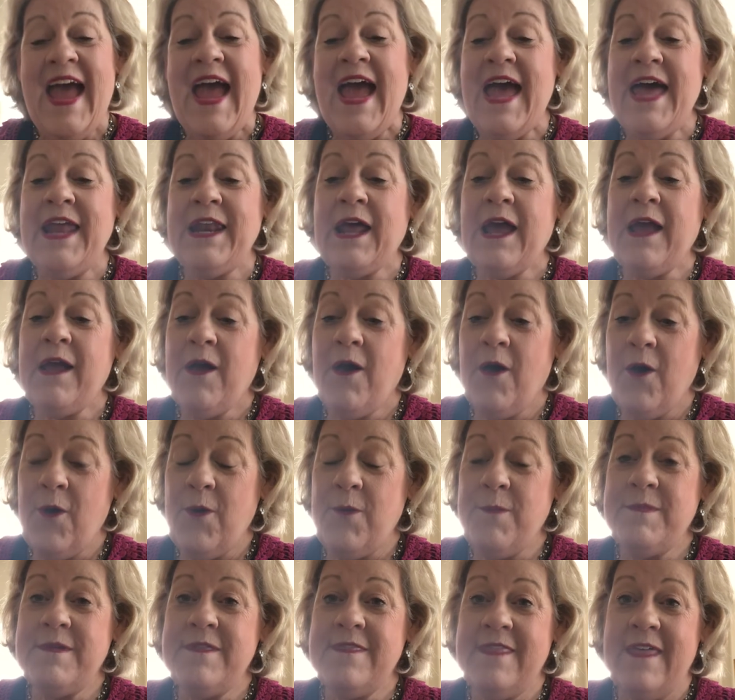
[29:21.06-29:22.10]
and I
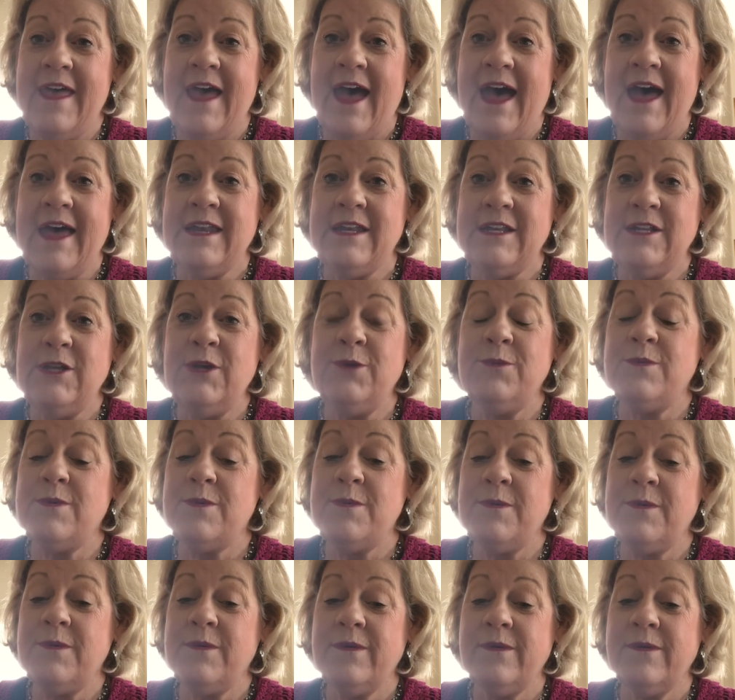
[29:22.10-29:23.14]
hope that you
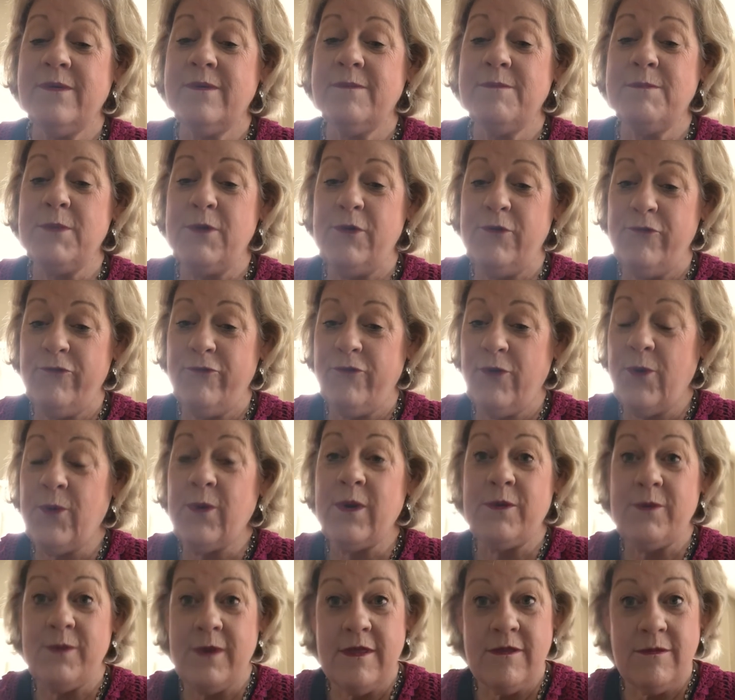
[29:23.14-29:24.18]
will move
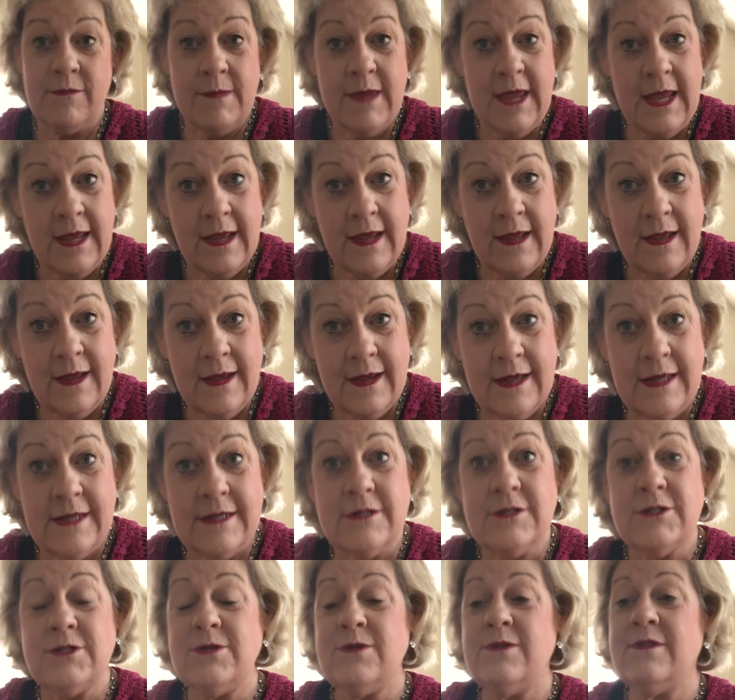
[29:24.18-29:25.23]
forward with me
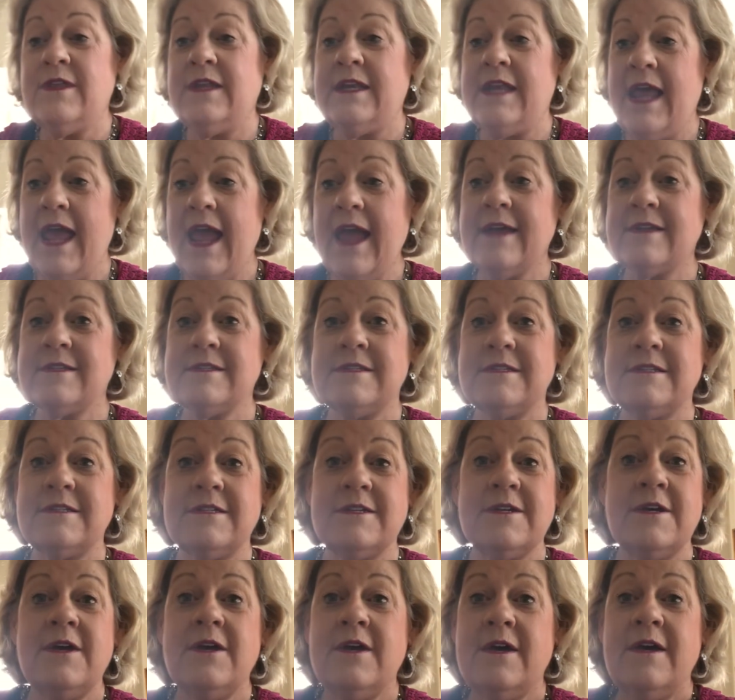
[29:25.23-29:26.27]
into the next
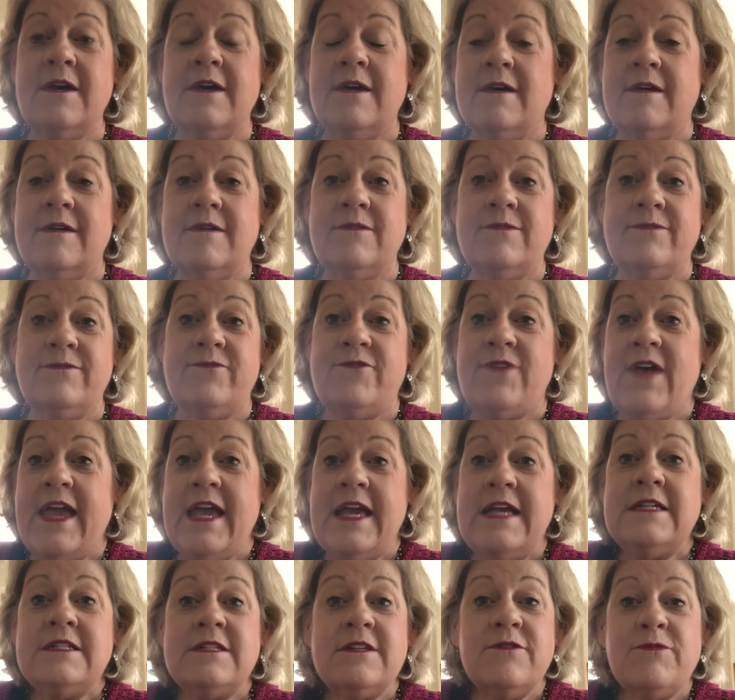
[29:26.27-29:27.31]

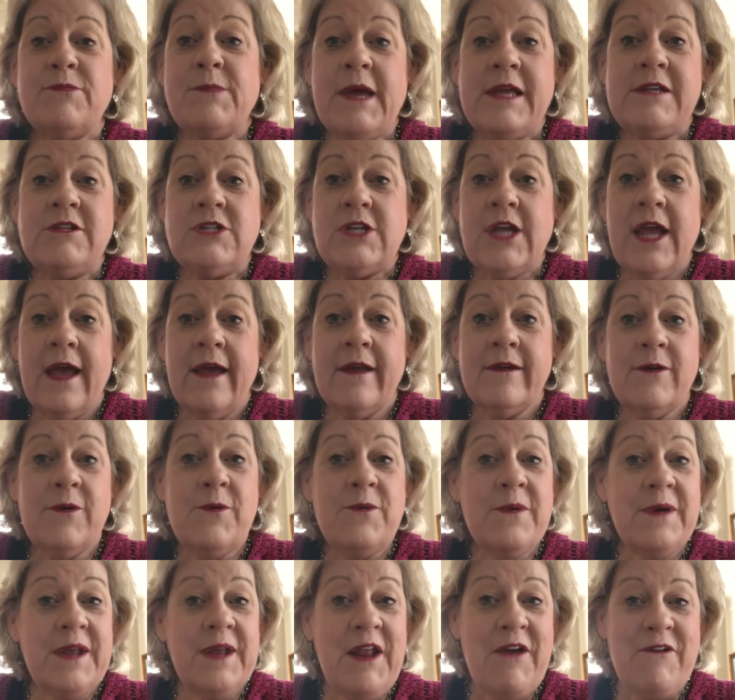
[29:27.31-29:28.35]
phase of my channel,
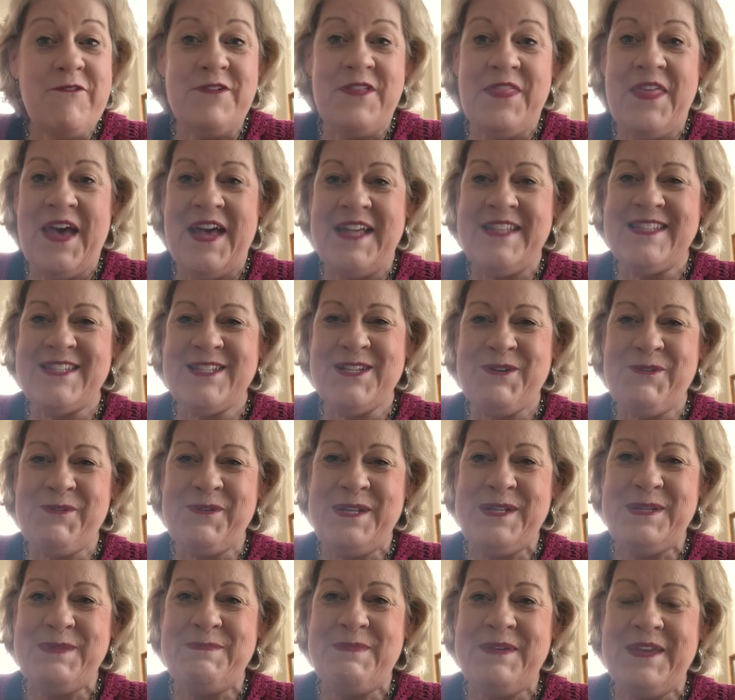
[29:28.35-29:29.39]
whatever that's
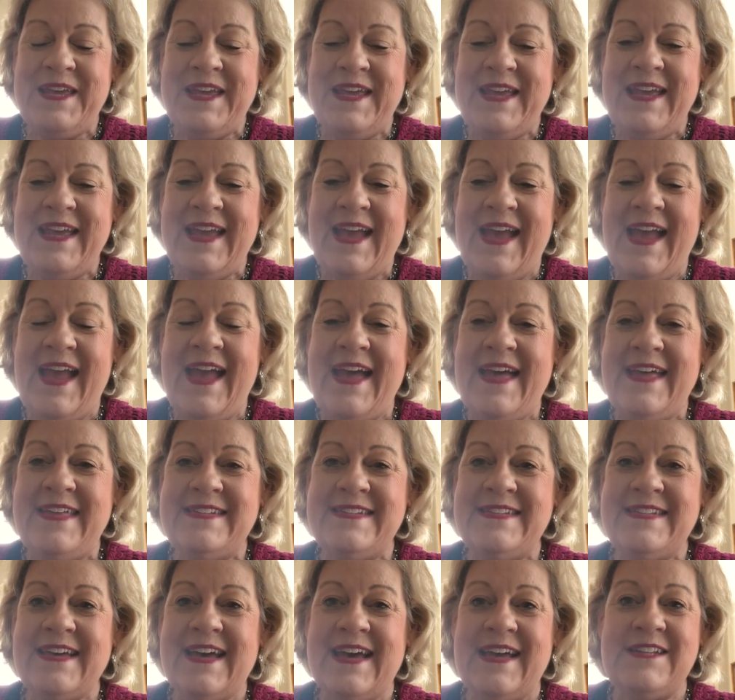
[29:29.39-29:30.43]
going to be.
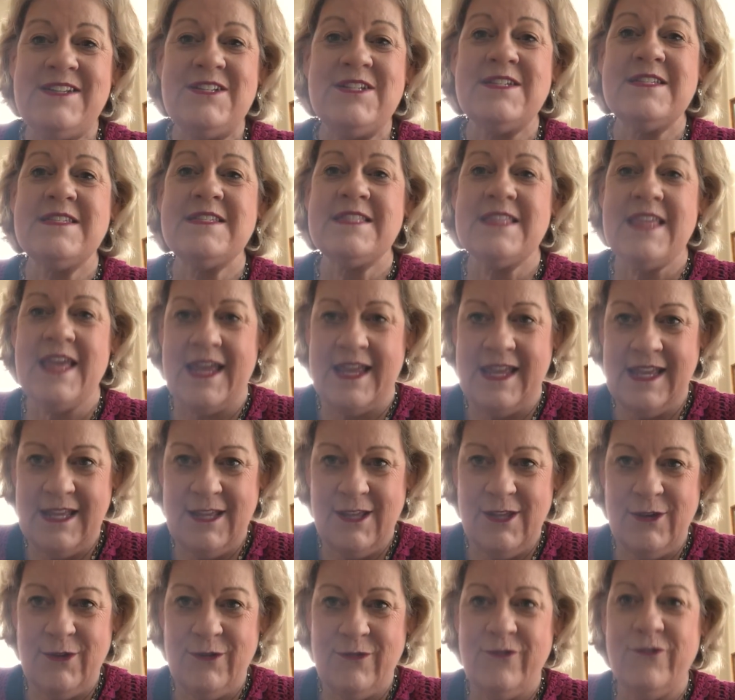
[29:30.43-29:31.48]
And I just
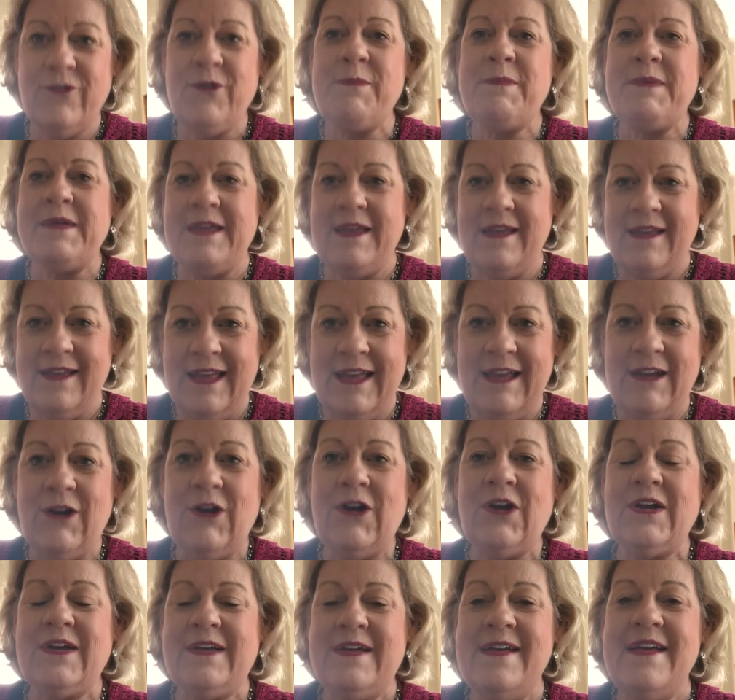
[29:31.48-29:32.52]
thank you for being
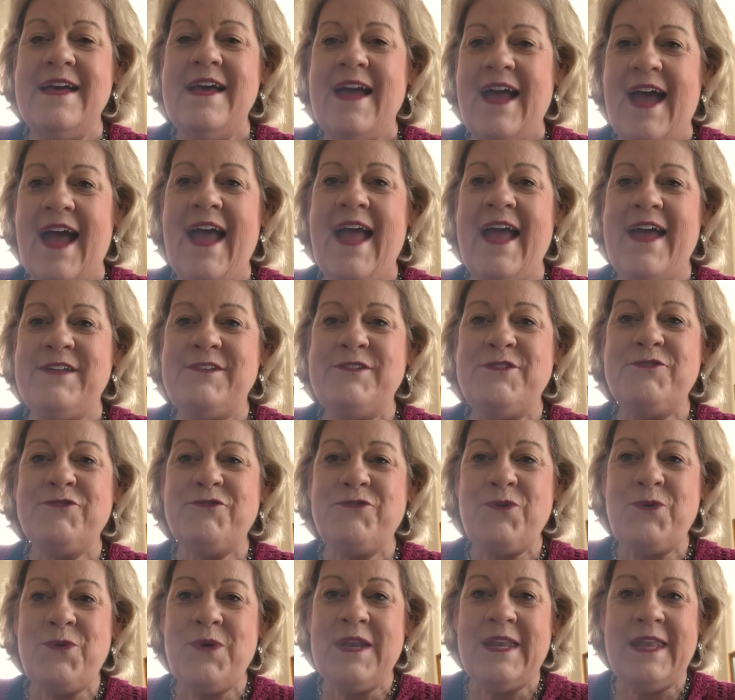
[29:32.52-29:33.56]
here and
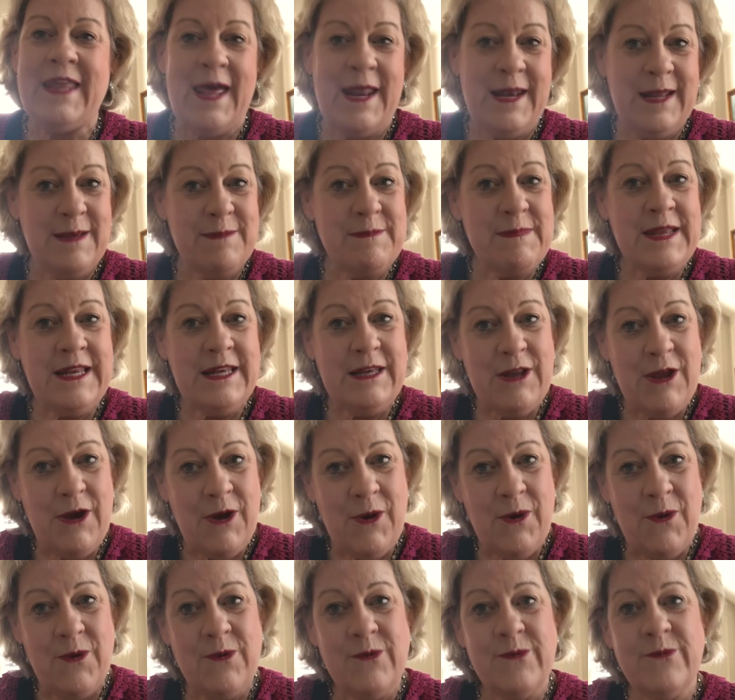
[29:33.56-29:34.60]
for letting me
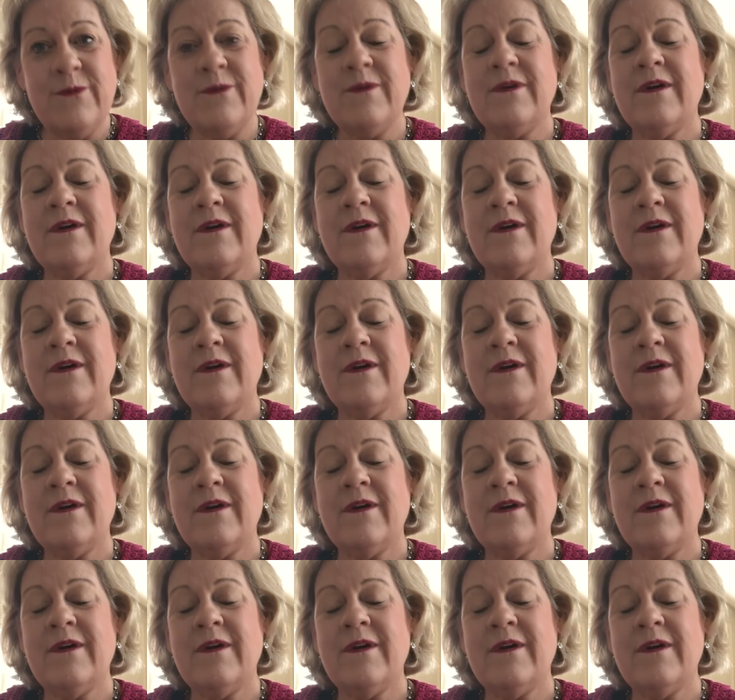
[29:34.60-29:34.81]
know